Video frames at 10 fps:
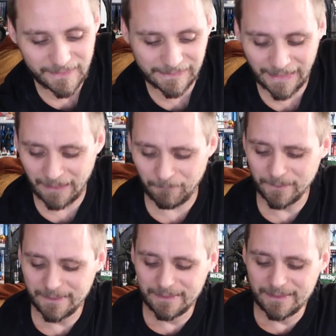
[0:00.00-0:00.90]
Now,
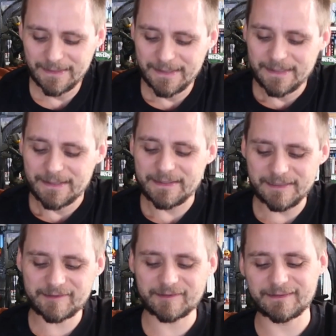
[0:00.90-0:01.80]

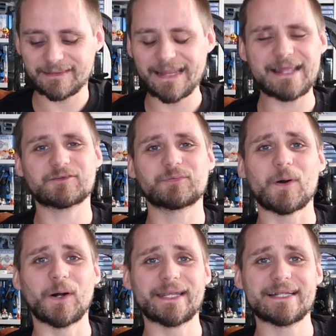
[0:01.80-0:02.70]
this next
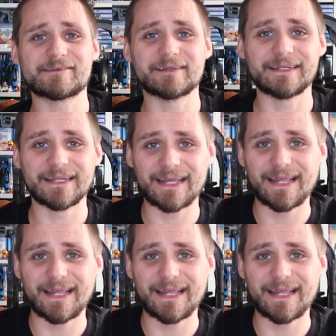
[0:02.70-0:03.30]
one is an